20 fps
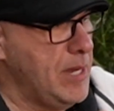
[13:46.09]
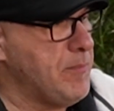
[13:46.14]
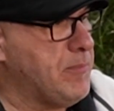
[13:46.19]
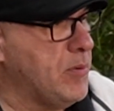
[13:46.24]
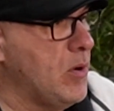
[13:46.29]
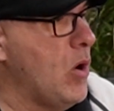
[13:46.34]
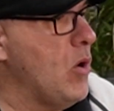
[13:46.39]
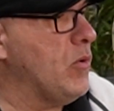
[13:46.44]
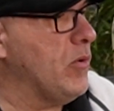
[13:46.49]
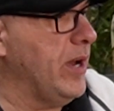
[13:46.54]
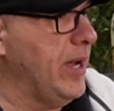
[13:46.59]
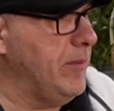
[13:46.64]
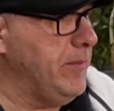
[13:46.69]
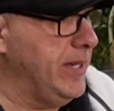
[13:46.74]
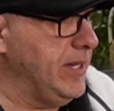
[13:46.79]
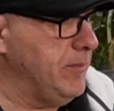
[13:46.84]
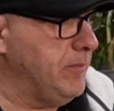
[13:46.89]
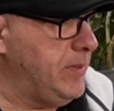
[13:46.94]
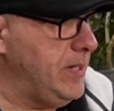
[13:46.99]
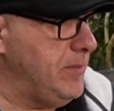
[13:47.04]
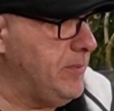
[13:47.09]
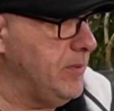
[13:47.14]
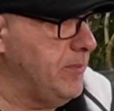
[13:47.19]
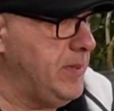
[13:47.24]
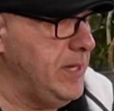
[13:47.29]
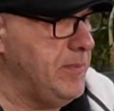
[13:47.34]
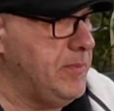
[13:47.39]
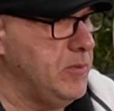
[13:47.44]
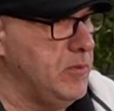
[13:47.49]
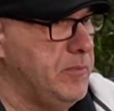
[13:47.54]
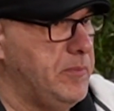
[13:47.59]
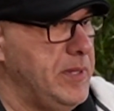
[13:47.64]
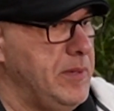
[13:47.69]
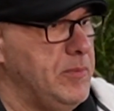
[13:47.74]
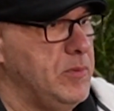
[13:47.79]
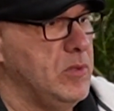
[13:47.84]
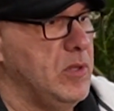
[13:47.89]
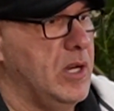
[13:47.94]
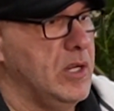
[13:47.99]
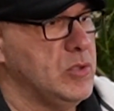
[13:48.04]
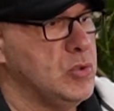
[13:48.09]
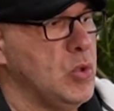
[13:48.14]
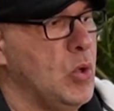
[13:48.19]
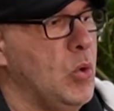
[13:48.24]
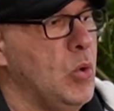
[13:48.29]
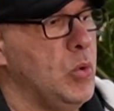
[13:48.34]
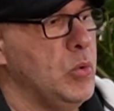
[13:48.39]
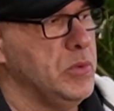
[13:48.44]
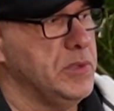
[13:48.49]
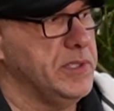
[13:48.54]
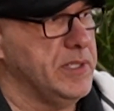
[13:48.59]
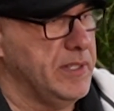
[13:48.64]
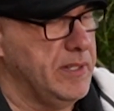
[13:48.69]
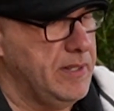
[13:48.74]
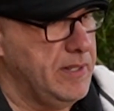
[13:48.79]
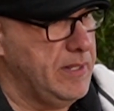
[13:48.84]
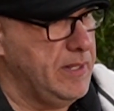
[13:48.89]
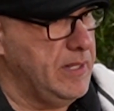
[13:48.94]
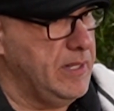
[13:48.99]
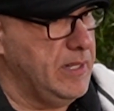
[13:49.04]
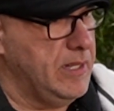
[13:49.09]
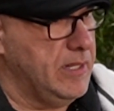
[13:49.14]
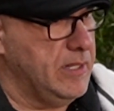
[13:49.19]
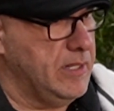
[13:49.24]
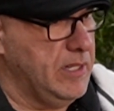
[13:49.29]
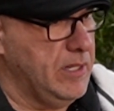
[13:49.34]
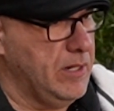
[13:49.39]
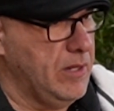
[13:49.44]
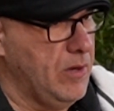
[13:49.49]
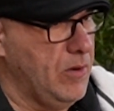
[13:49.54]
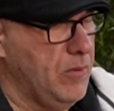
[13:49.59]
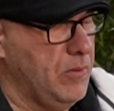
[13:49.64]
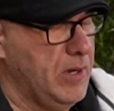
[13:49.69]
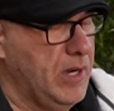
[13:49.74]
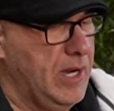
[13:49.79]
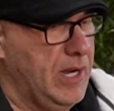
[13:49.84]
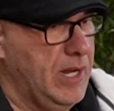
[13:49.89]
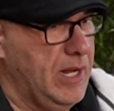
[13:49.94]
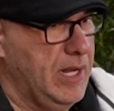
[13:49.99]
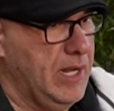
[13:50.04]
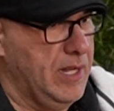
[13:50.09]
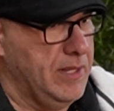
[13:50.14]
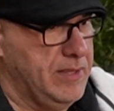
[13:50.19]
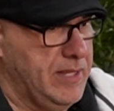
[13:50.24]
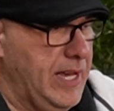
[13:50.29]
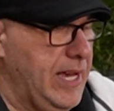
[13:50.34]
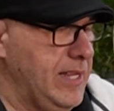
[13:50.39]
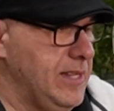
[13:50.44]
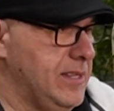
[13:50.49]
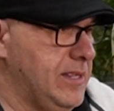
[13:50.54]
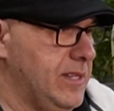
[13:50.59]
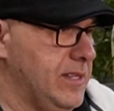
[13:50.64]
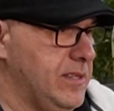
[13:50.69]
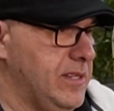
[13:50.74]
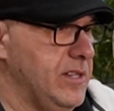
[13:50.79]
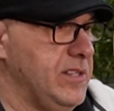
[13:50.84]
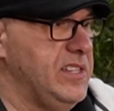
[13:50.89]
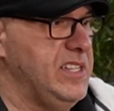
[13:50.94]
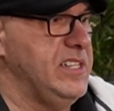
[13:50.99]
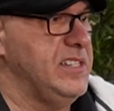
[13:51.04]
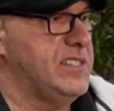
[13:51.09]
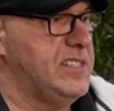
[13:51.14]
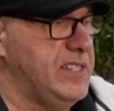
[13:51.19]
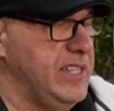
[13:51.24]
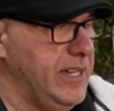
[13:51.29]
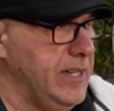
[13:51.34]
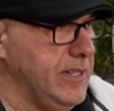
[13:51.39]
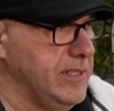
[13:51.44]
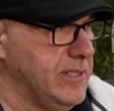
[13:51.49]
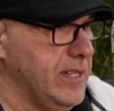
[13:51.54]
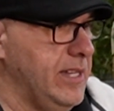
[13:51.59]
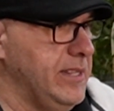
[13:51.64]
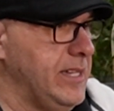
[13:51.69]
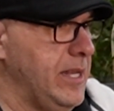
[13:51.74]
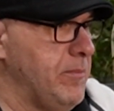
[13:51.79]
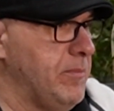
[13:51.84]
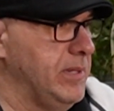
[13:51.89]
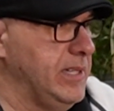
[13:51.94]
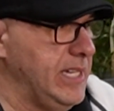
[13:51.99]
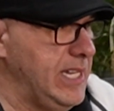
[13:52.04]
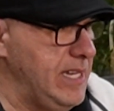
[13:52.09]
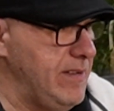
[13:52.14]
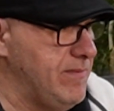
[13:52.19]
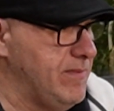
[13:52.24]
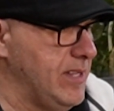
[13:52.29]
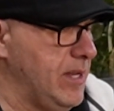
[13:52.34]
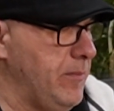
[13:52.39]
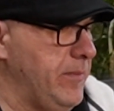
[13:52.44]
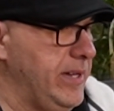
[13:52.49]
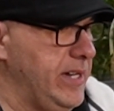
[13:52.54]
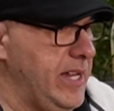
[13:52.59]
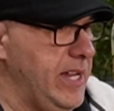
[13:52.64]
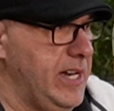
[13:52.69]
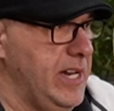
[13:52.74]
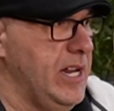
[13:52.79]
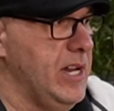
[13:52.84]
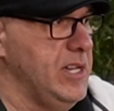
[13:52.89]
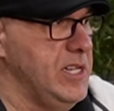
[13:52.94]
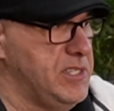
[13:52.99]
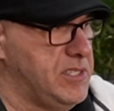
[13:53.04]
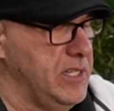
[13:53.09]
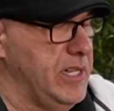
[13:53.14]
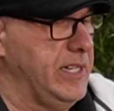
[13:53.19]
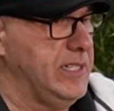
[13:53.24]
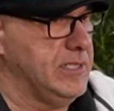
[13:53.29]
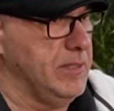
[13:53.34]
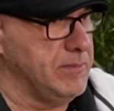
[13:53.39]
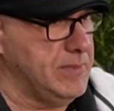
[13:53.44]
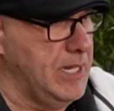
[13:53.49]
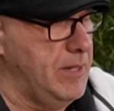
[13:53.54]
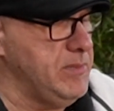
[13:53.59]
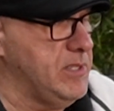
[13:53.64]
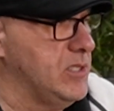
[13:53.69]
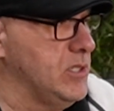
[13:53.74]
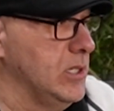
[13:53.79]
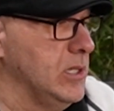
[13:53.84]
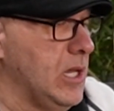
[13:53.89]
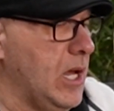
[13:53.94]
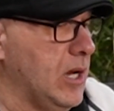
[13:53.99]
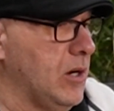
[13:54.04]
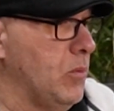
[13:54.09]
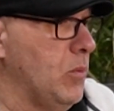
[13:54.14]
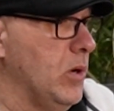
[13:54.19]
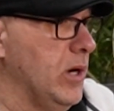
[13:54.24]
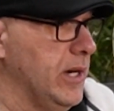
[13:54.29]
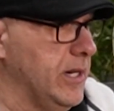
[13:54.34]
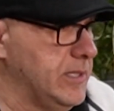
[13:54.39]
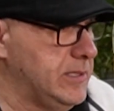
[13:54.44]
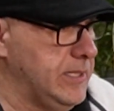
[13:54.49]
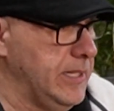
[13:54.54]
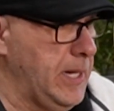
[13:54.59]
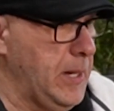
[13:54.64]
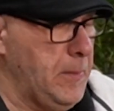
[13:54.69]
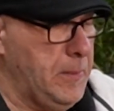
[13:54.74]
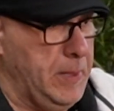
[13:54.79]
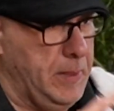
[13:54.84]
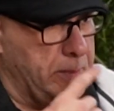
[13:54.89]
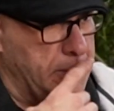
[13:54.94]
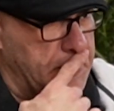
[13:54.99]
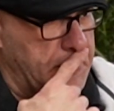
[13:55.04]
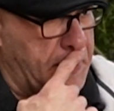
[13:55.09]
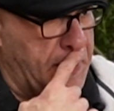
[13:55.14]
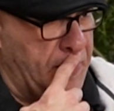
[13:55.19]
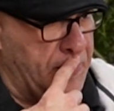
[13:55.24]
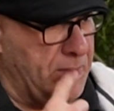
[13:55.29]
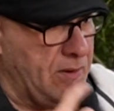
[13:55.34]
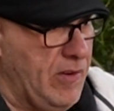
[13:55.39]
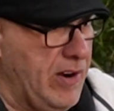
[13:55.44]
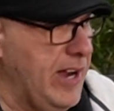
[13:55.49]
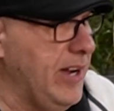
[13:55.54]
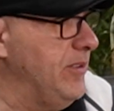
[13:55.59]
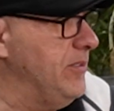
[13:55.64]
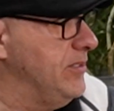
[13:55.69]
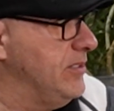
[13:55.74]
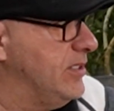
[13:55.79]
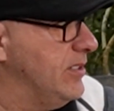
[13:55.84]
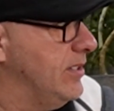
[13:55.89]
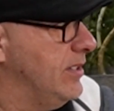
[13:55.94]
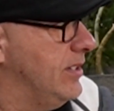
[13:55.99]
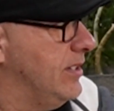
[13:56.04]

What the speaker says: programming. People are told, that these things, and they believe them, and it's like sometimes it's a lot of work to get people to come around.